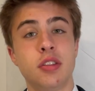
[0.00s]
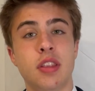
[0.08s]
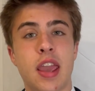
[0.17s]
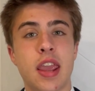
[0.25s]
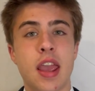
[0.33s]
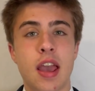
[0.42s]

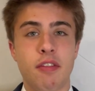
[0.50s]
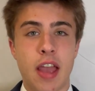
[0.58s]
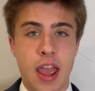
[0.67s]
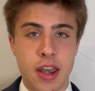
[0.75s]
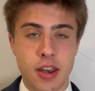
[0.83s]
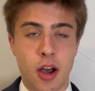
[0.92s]
they
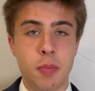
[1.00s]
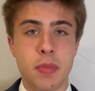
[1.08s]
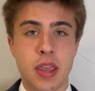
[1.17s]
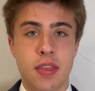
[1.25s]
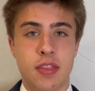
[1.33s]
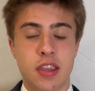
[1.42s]
end up
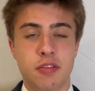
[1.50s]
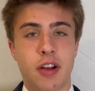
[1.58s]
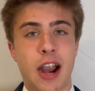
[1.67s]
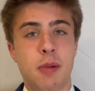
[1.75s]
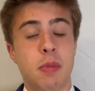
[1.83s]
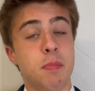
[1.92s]
in the environment